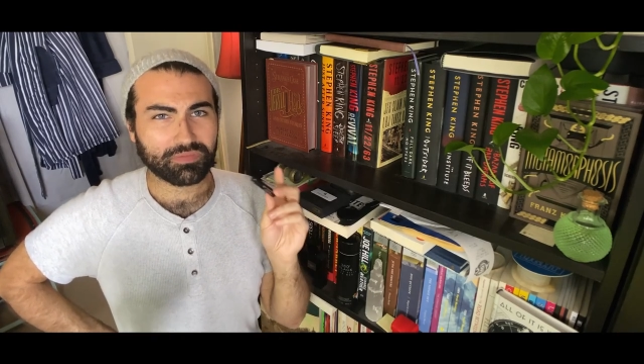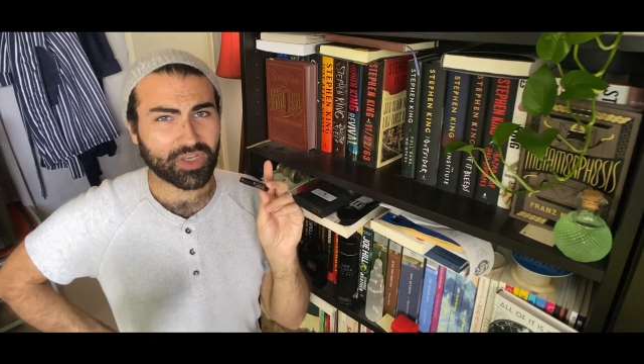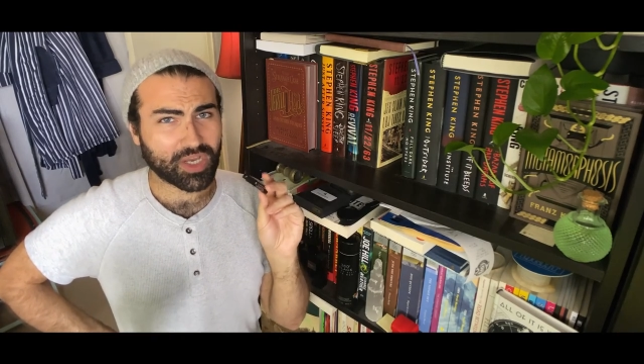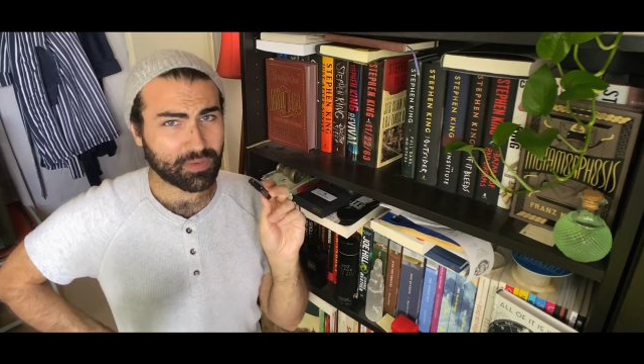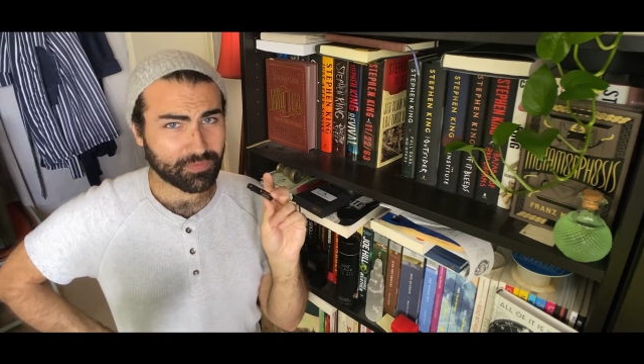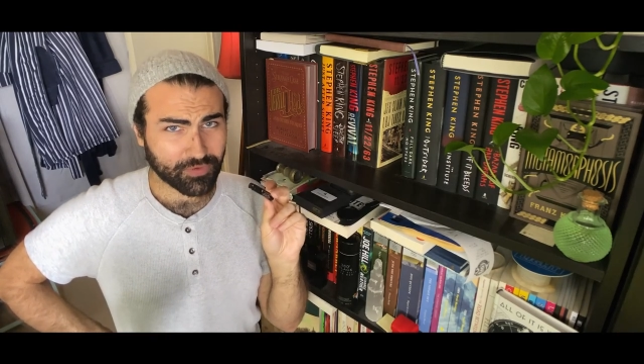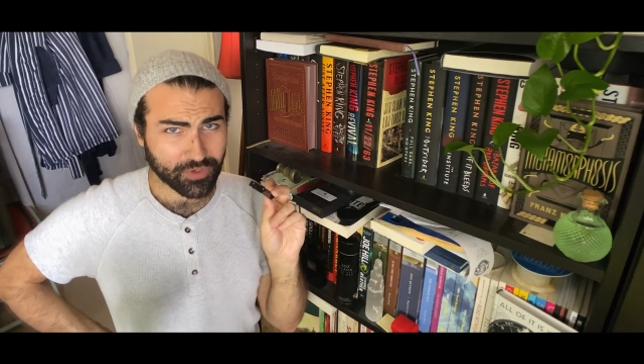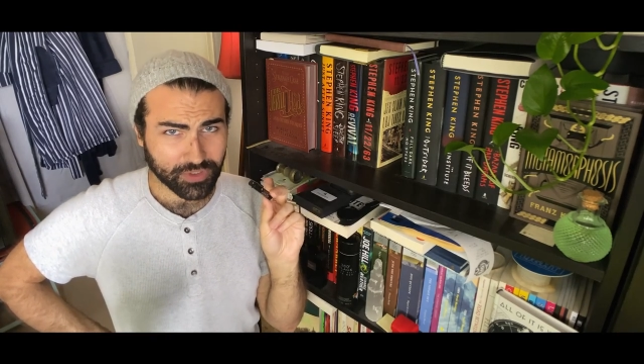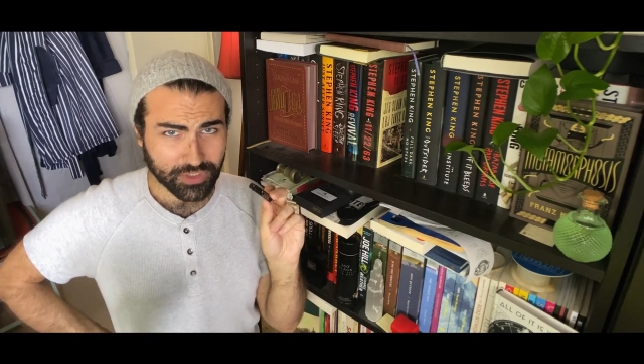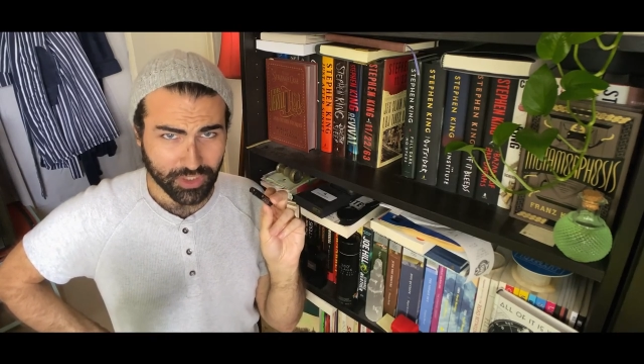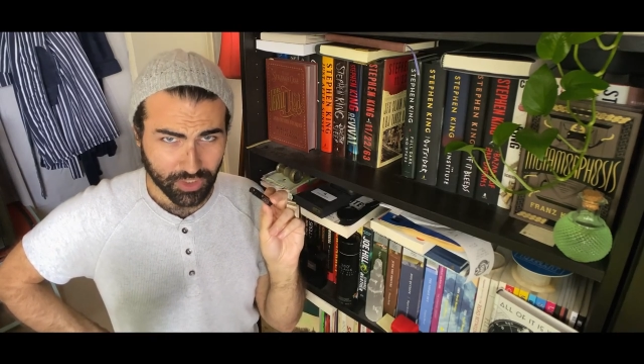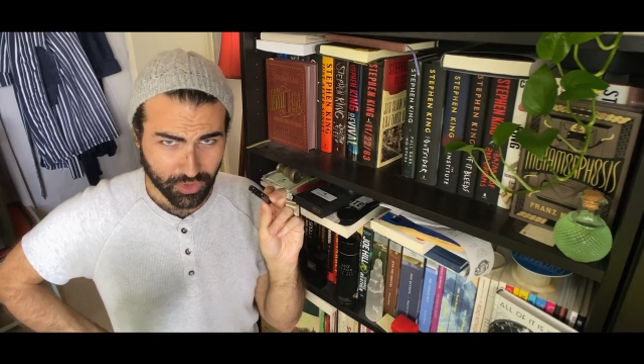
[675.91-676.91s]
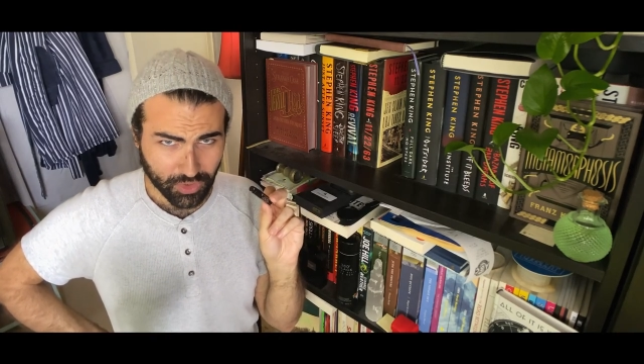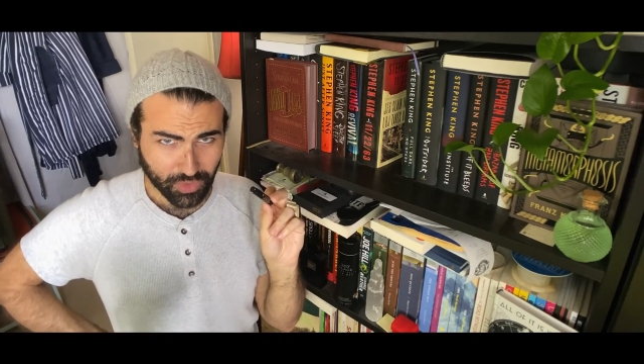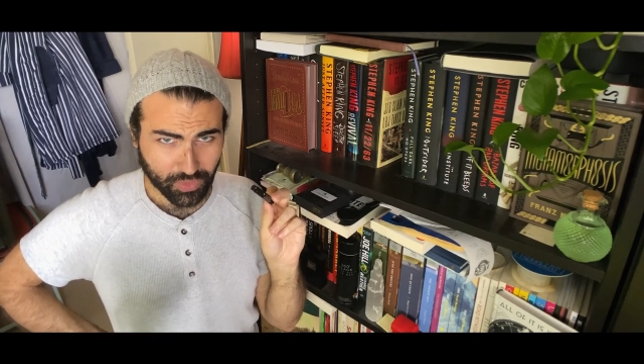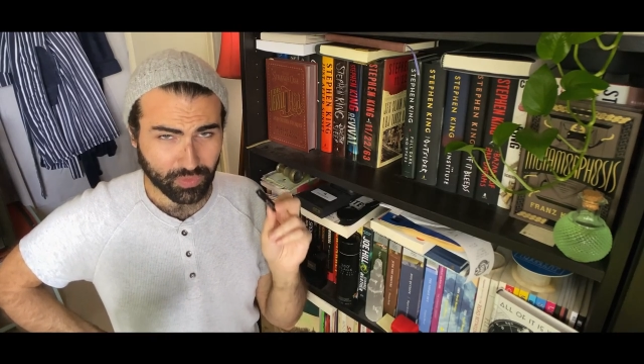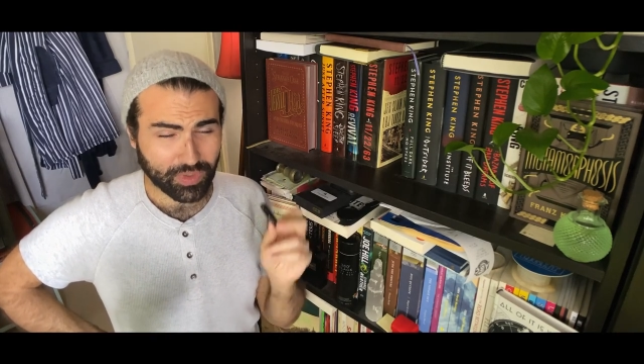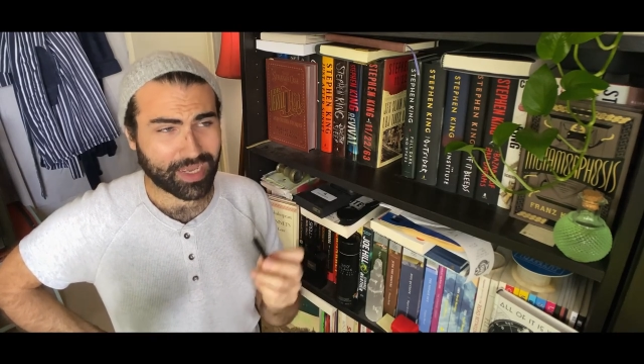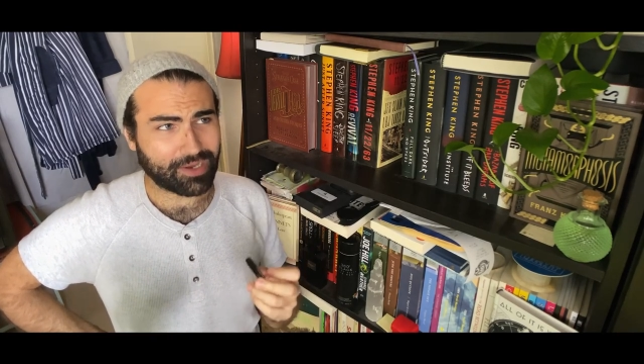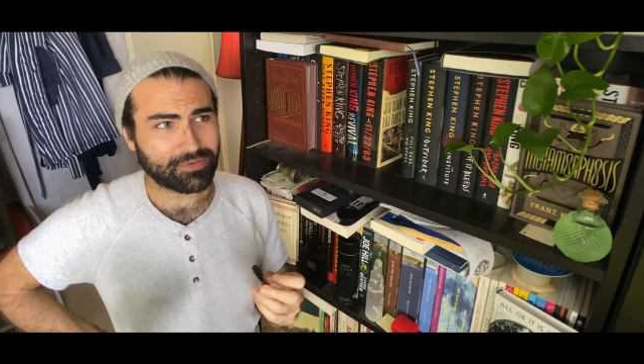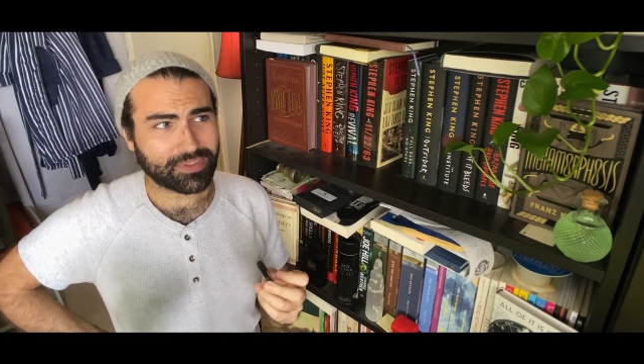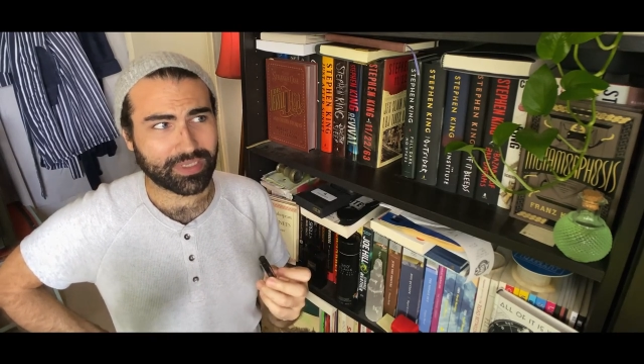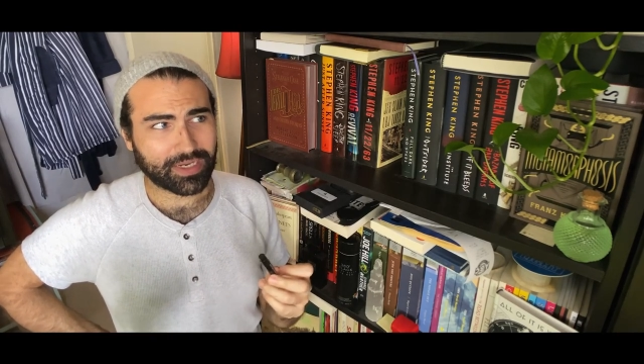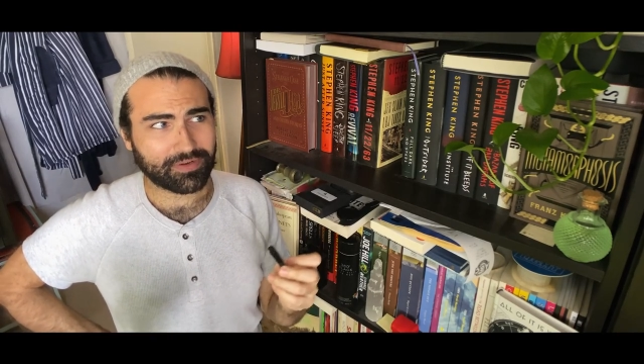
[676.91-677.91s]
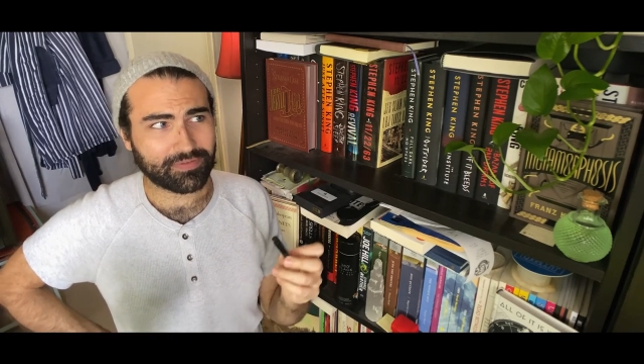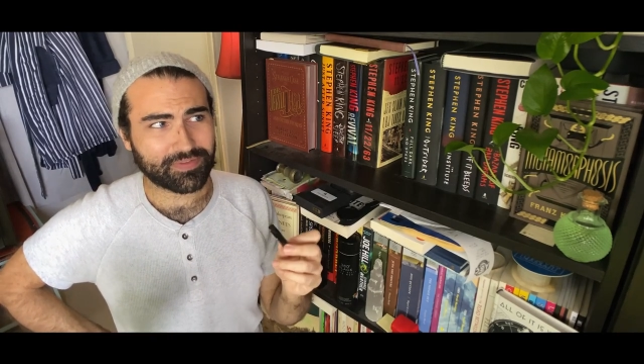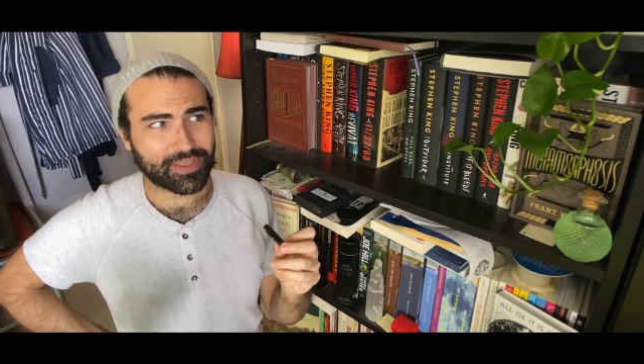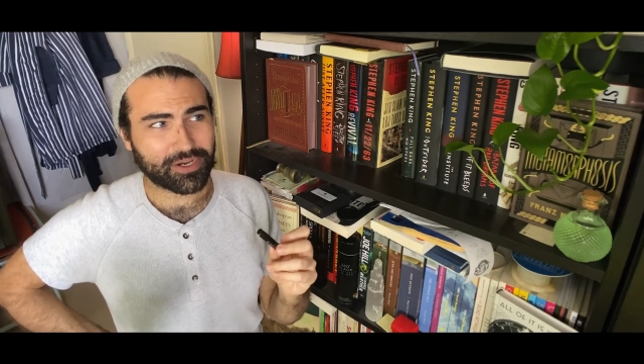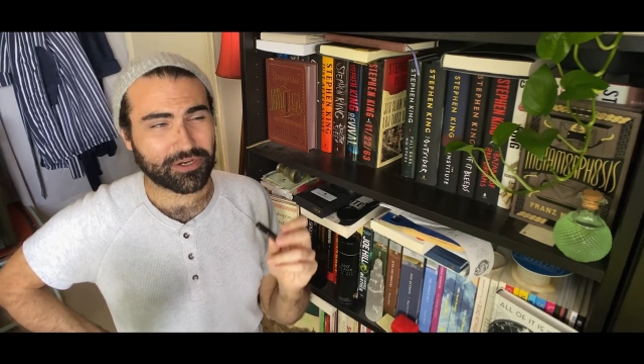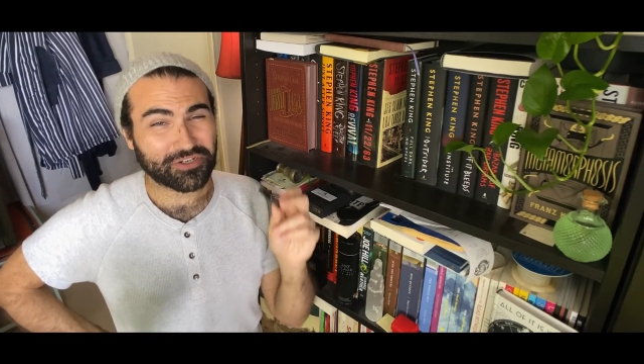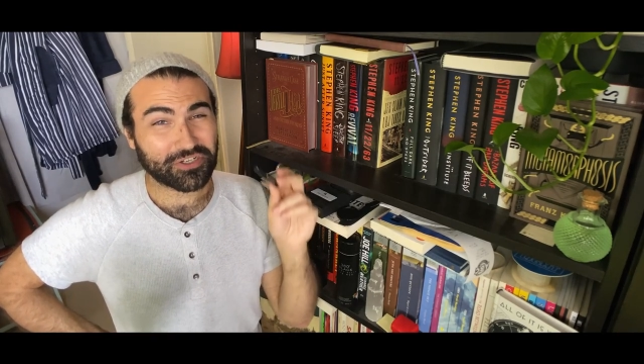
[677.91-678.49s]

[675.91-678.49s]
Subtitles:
comfort zone, outside of their